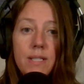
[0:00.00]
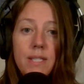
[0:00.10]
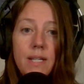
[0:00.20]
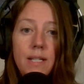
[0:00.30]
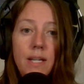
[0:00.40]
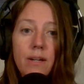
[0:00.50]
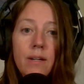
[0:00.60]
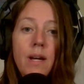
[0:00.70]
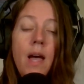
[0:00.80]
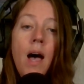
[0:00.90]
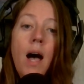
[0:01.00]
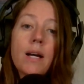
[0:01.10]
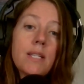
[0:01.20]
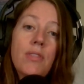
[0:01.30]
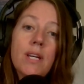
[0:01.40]
in here because
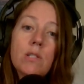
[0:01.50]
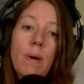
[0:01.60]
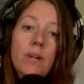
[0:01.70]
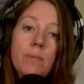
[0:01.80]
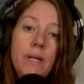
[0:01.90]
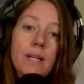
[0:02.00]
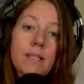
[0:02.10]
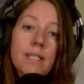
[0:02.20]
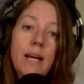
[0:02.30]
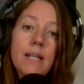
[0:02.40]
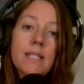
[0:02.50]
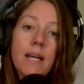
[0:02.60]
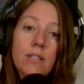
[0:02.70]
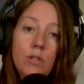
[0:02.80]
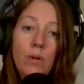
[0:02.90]
I think it's better to be concise
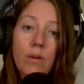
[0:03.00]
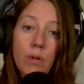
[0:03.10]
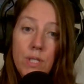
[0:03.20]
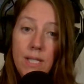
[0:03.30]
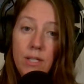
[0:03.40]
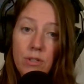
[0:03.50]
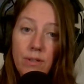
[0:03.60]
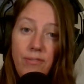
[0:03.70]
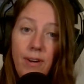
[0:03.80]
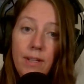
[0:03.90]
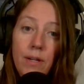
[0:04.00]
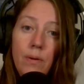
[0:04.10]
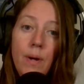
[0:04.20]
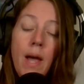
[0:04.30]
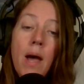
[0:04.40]
and do a routine that you're going to follow.